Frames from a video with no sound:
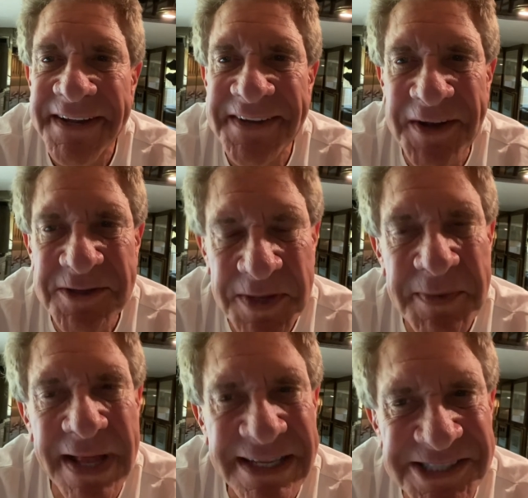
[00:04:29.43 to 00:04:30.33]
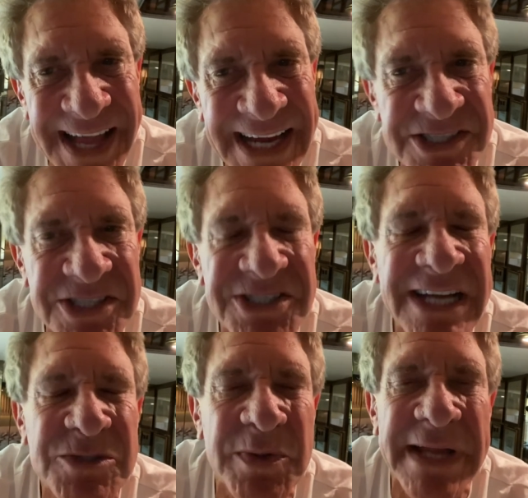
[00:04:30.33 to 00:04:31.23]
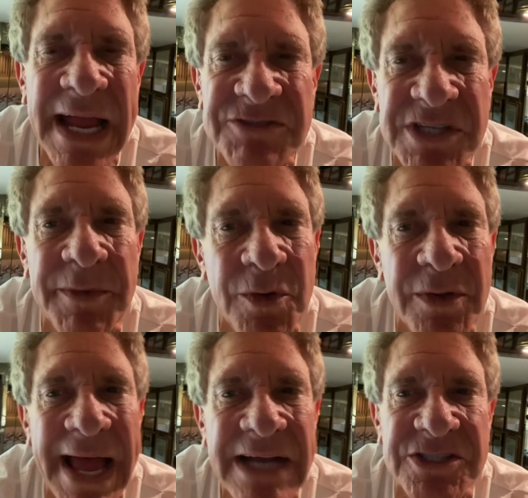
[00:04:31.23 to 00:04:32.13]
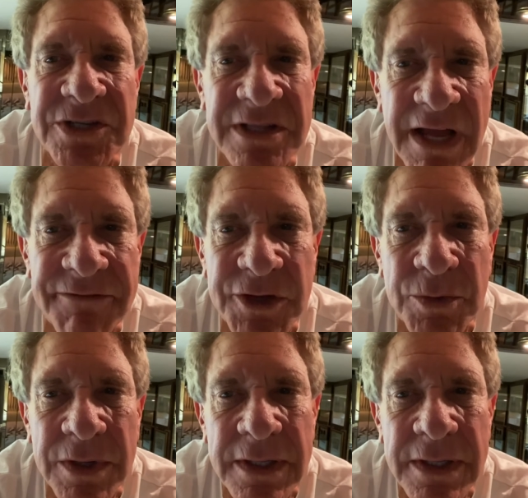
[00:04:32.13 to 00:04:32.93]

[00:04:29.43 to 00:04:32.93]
You know something? That's nice. It's nice when you have somebody who will actually love you.